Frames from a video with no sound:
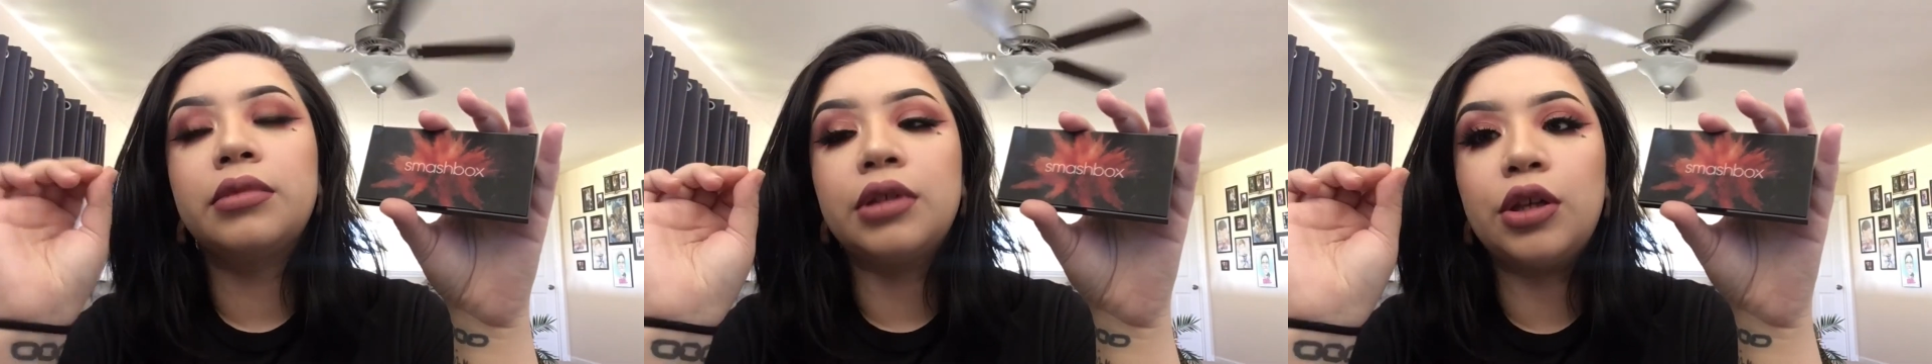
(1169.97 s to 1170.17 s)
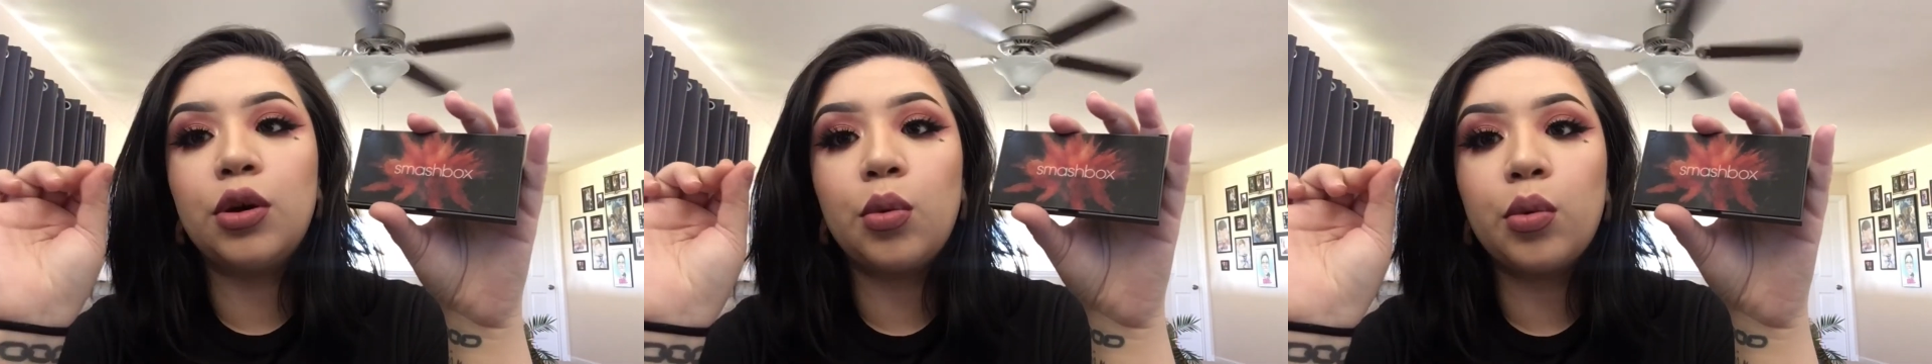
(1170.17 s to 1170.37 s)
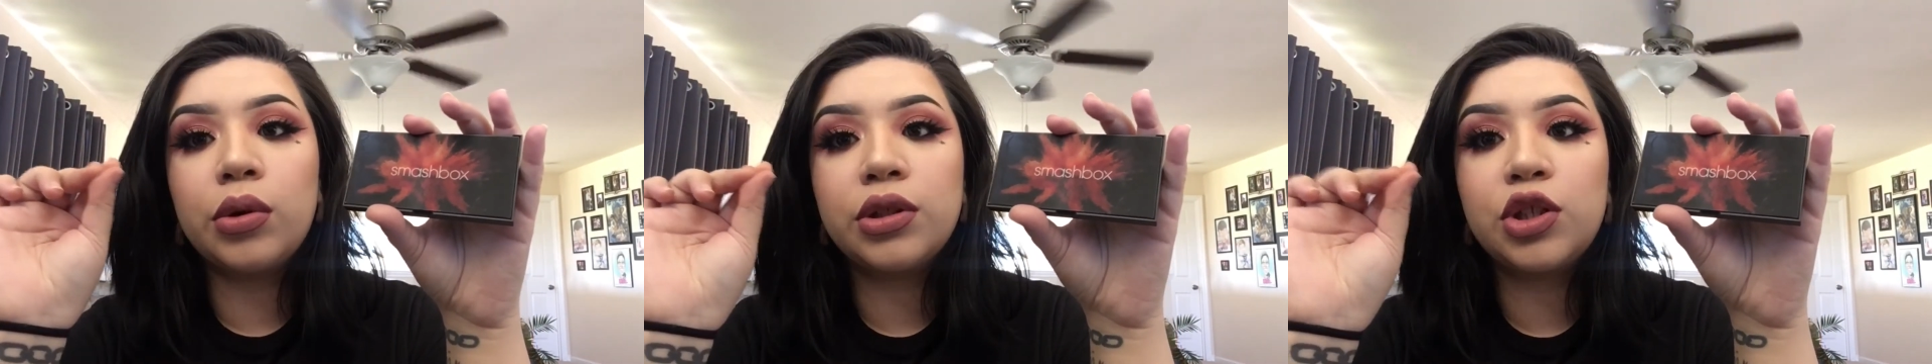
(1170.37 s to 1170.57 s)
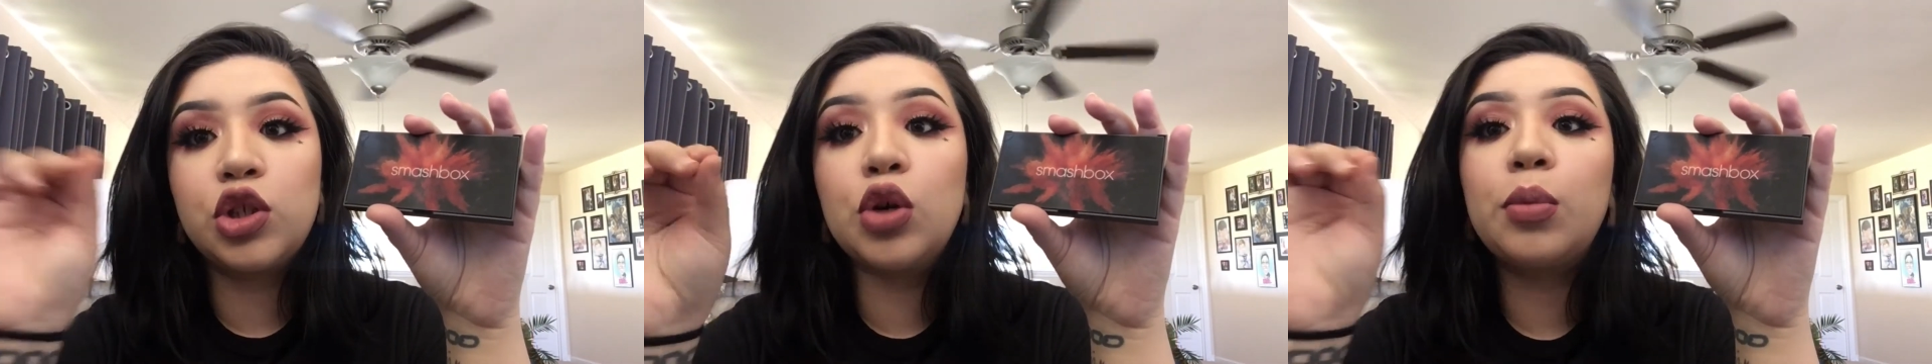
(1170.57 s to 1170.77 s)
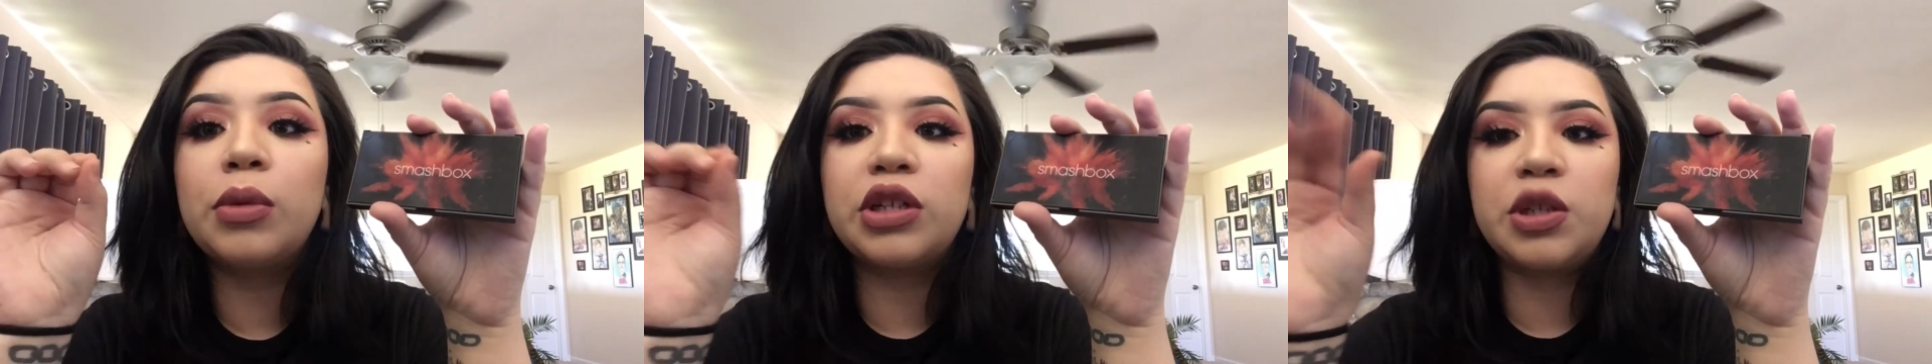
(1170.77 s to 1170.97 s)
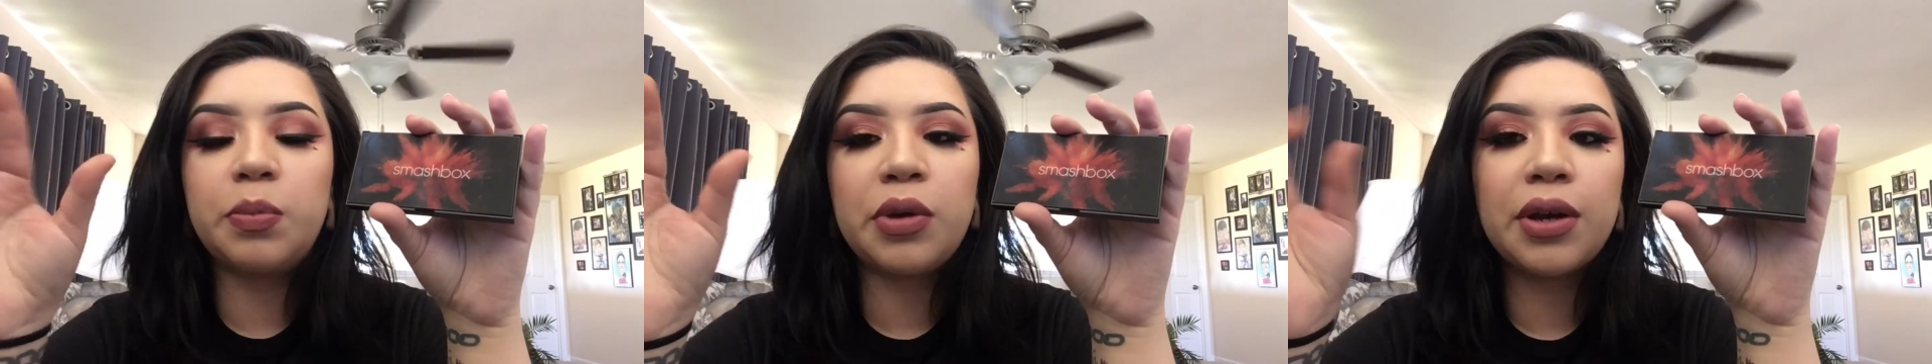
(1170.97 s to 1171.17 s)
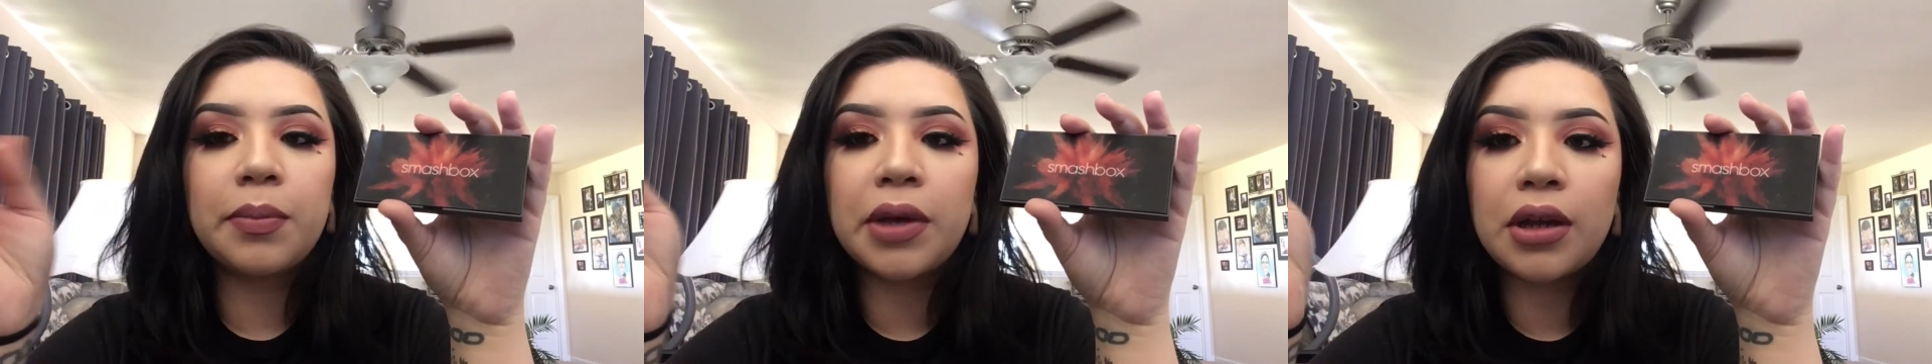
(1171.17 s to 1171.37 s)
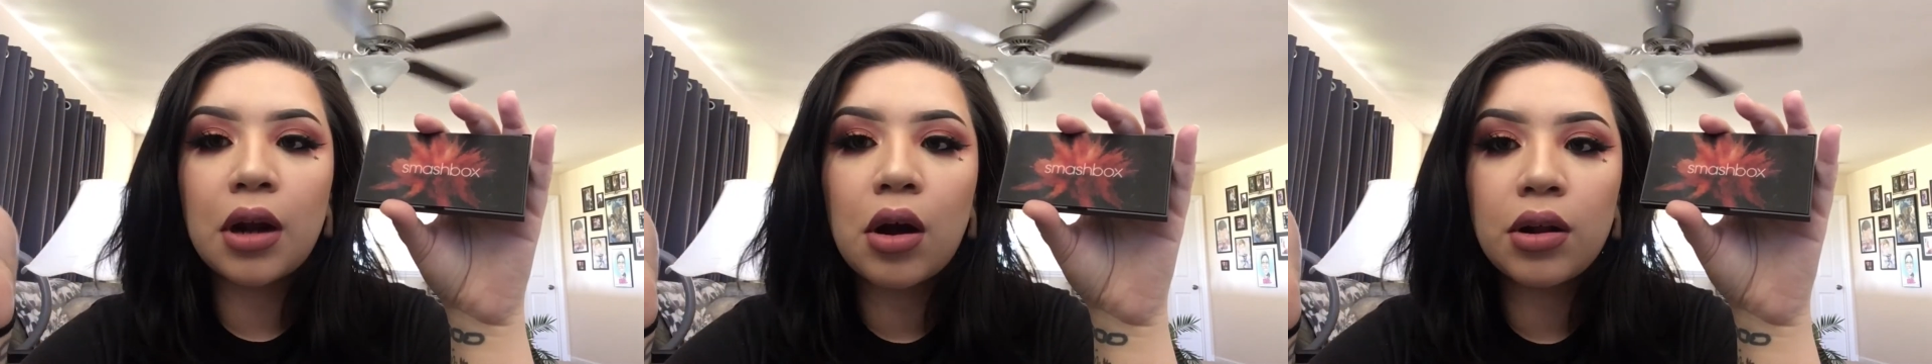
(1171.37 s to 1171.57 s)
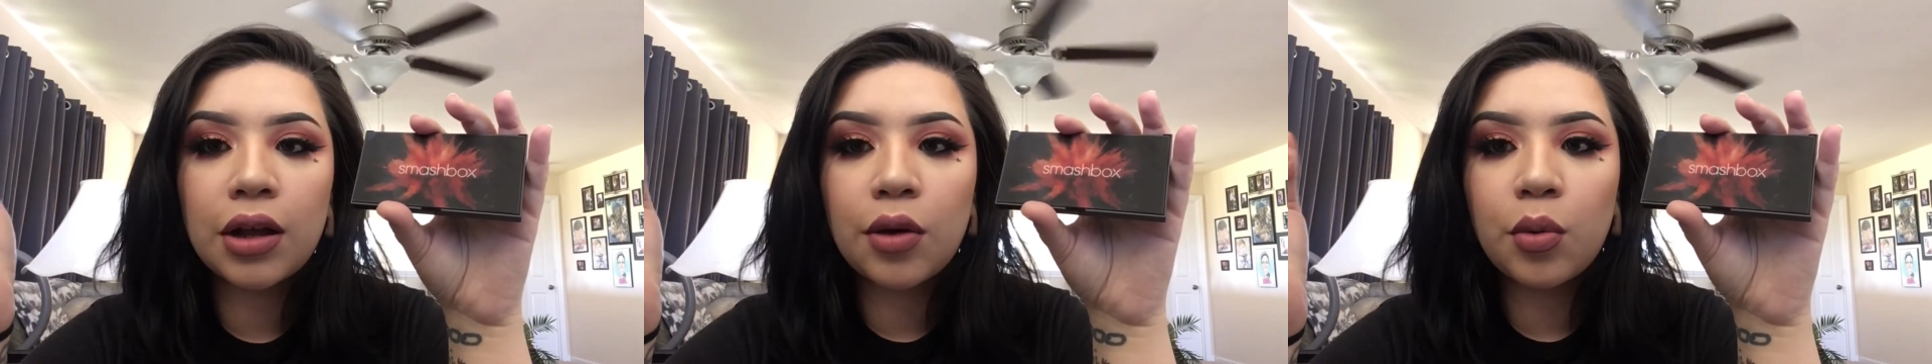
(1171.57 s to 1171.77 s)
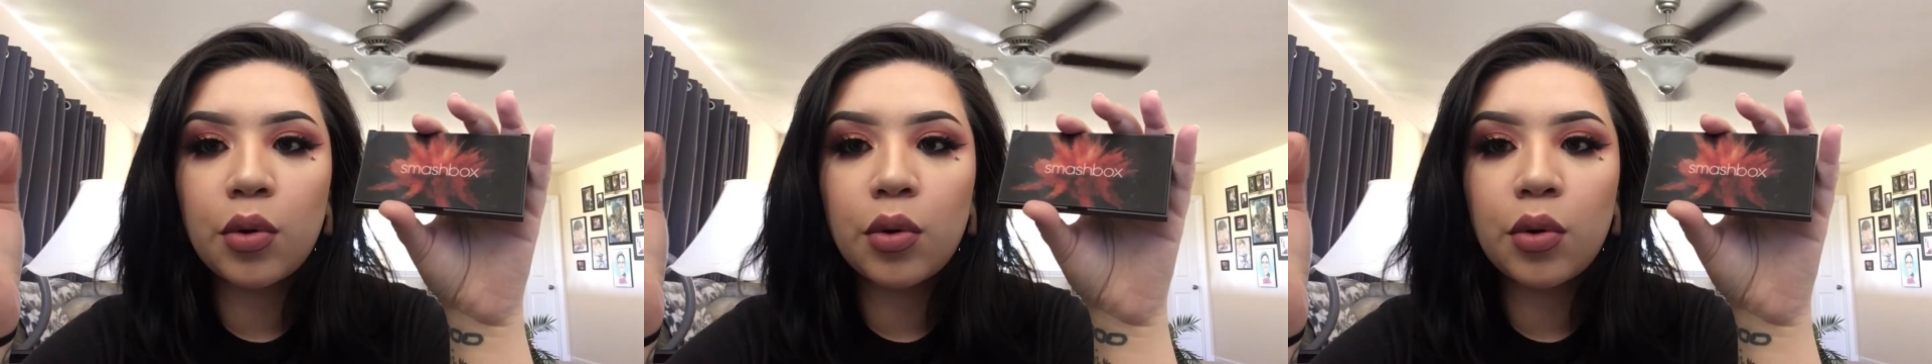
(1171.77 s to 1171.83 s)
you don't want too much pigment all at